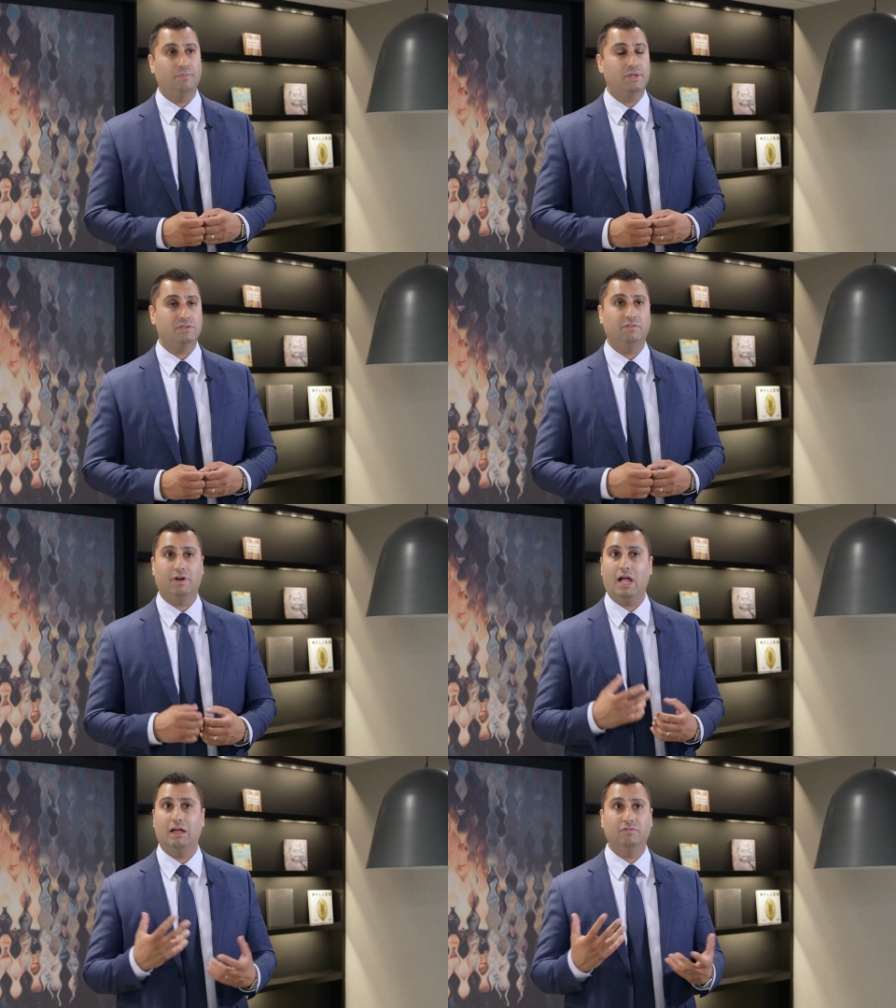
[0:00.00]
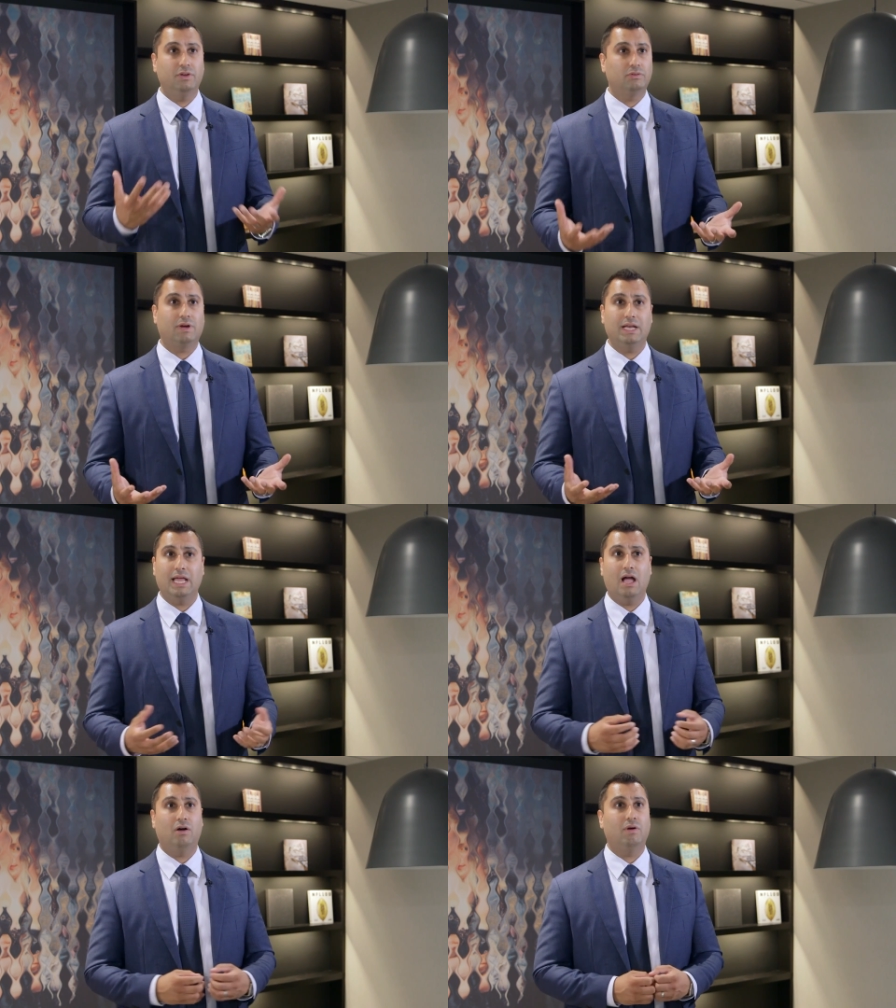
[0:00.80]
It's a very hot field right
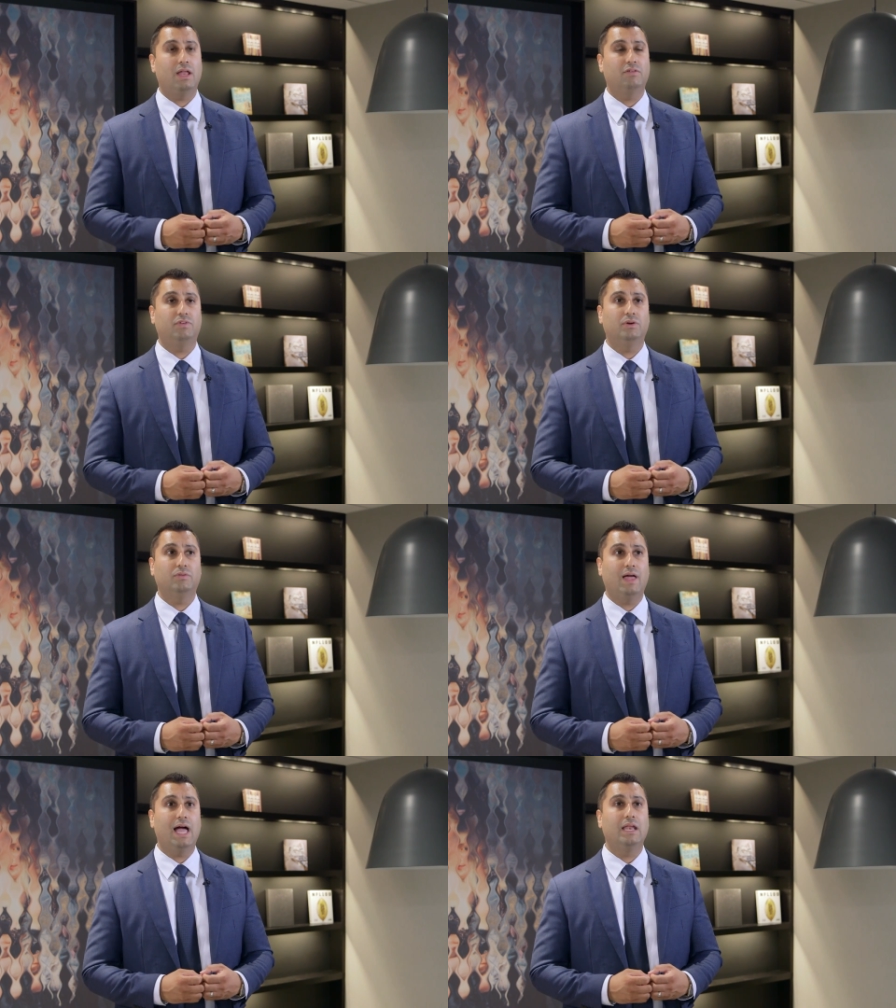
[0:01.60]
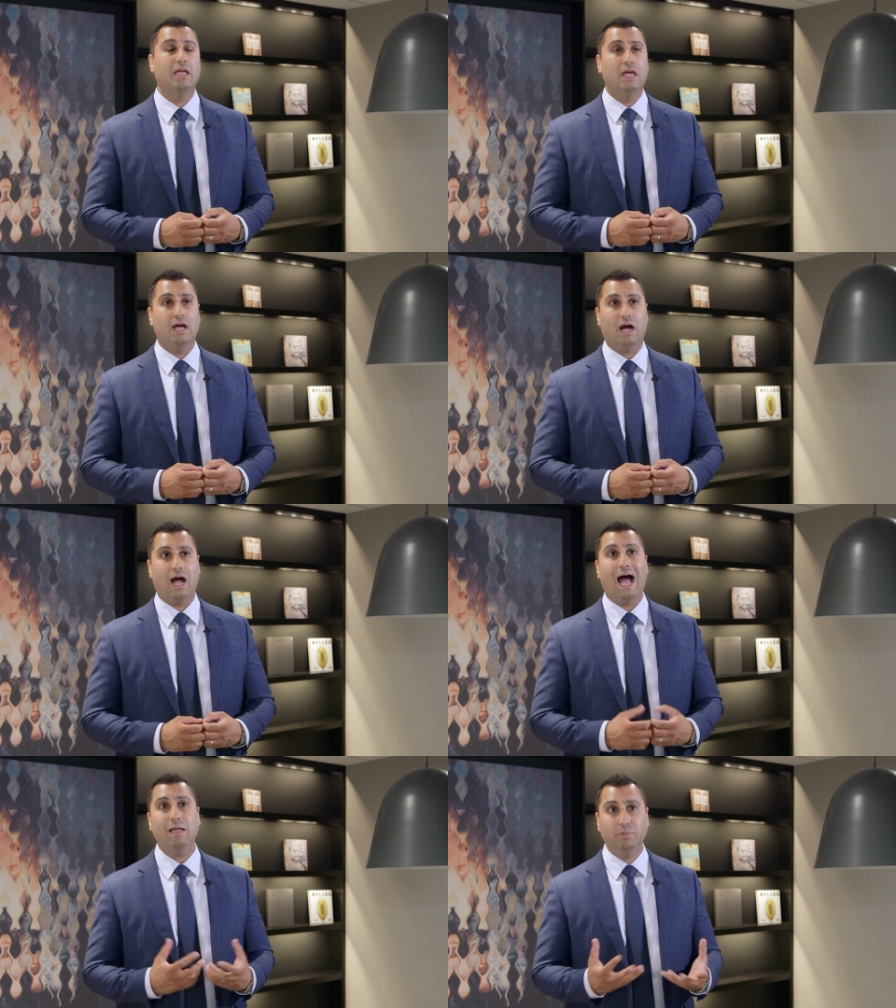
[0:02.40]
now and a field that
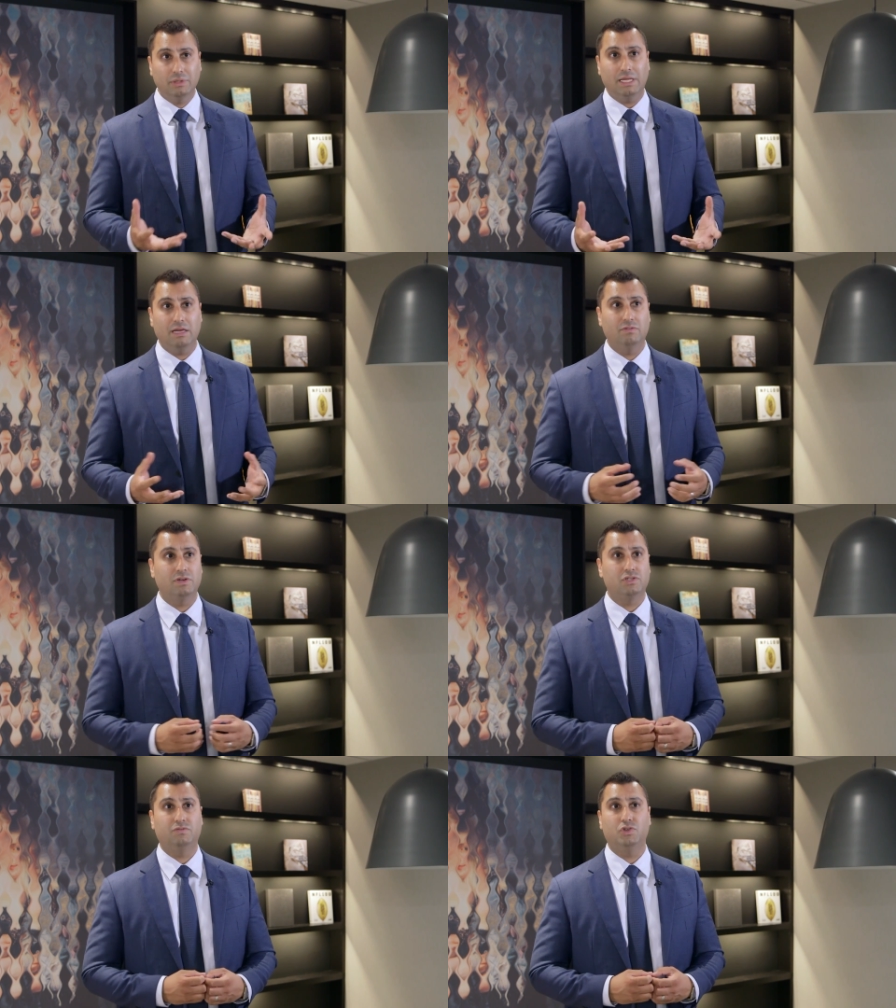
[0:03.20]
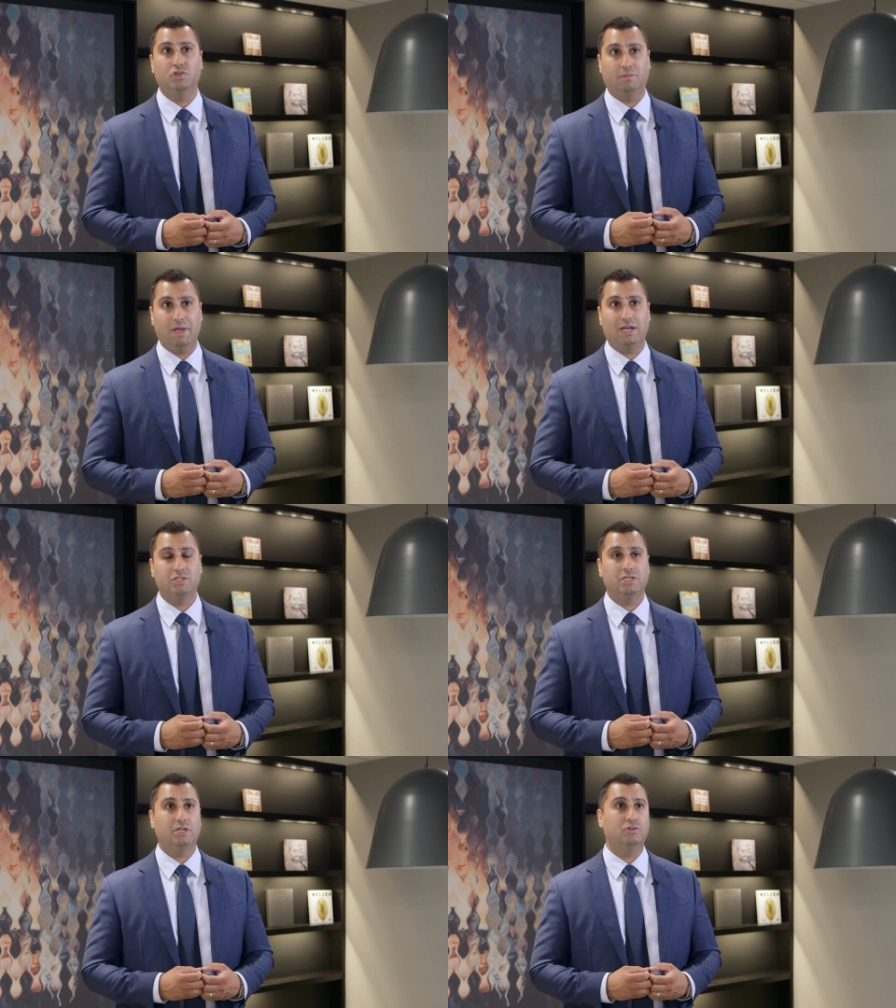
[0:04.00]
I believe is the future of
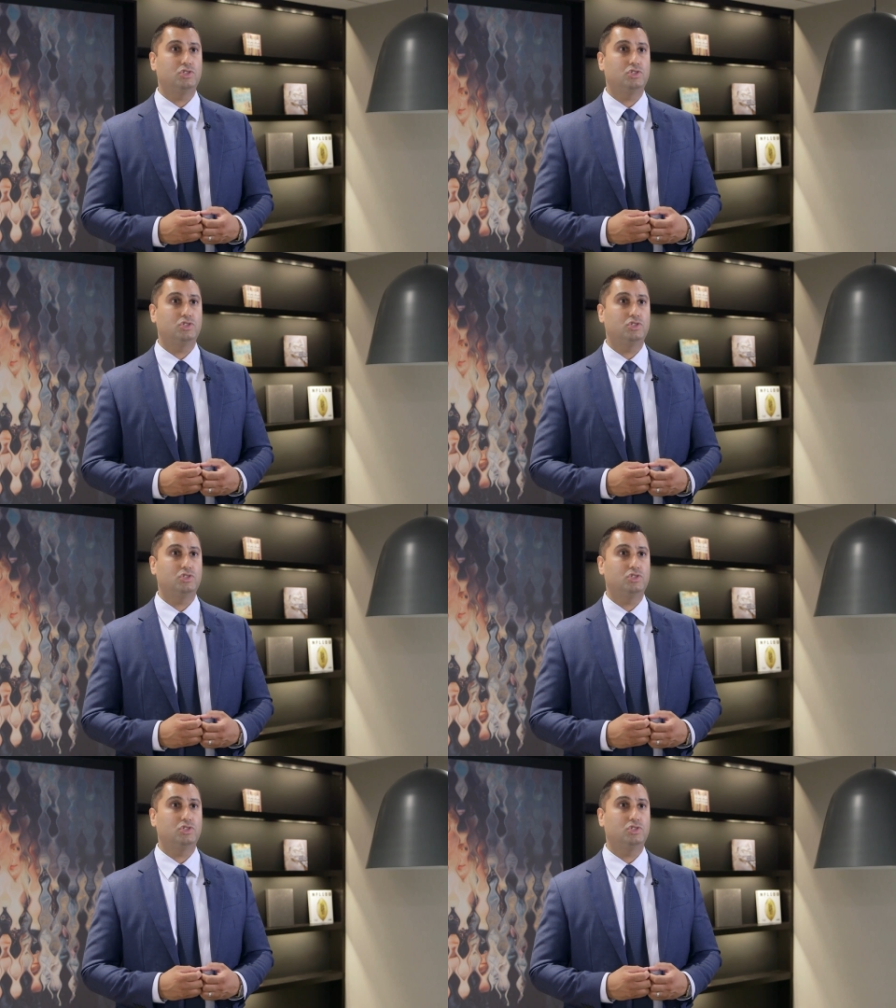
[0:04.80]
medicine.